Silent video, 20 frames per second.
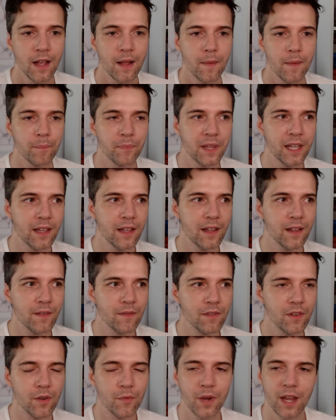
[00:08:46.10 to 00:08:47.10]

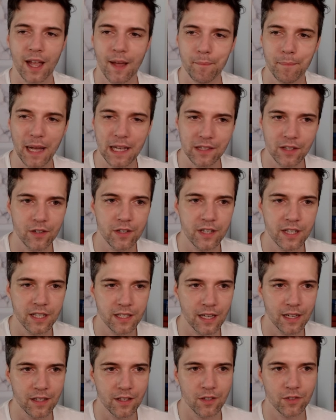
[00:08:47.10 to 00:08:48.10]
If we have bad
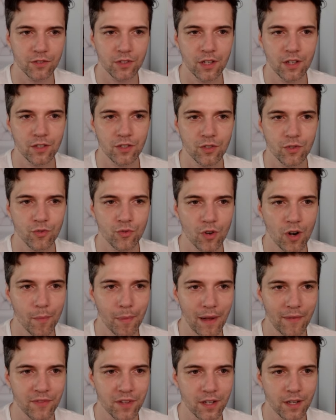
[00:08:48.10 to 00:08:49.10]
earnings and it continues to
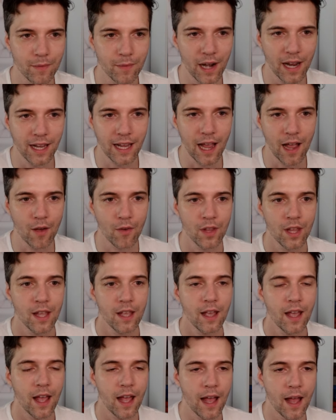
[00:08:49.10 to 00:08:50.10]
drop after the breakout,
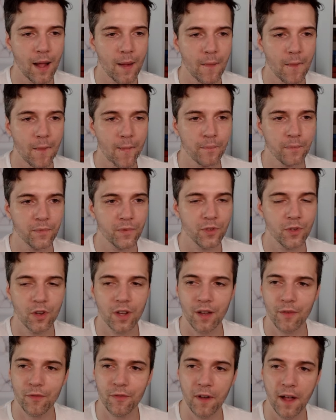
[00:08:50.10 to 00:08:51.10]
you
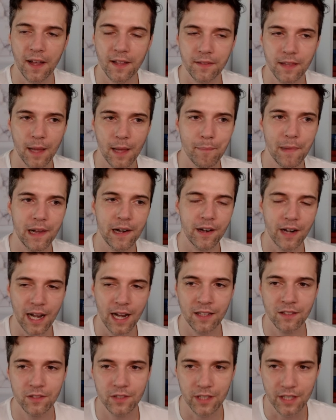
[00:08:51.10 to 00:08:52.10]
can find a better
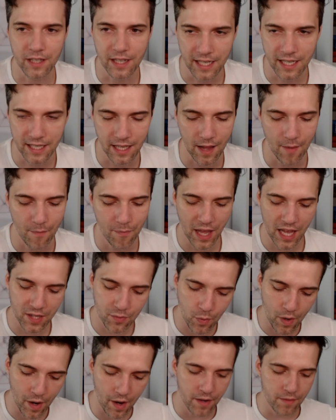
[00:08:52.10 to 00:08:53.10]
entry next time.
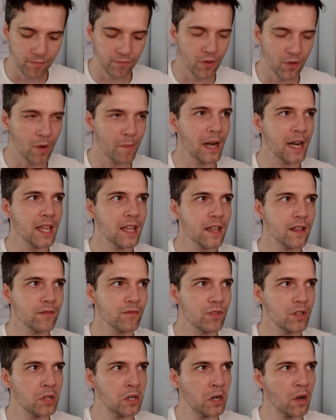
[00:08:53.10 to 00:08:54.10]
That's why normally,
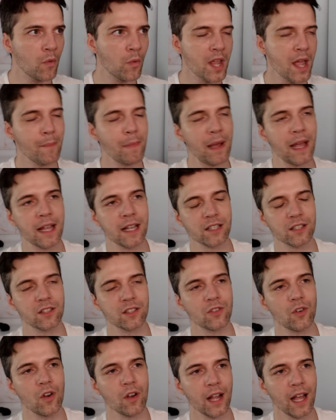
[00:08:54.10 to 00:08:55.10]
when I buy a
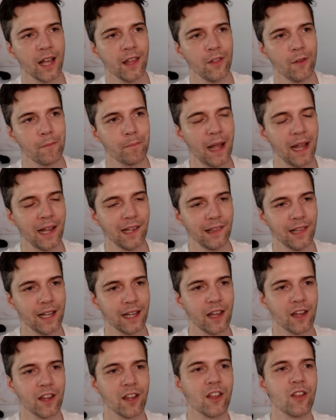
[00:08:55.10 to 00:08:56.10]
stock, I don't buy
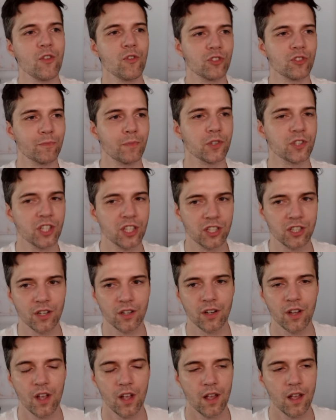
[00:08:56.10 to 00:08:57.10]
like a huge
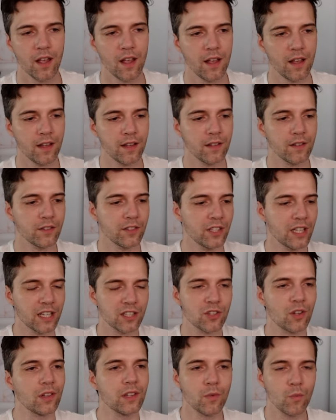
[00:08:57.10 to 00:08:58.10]
position,
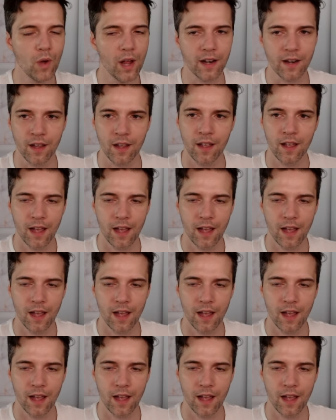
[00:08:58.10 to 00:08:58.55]
just only one.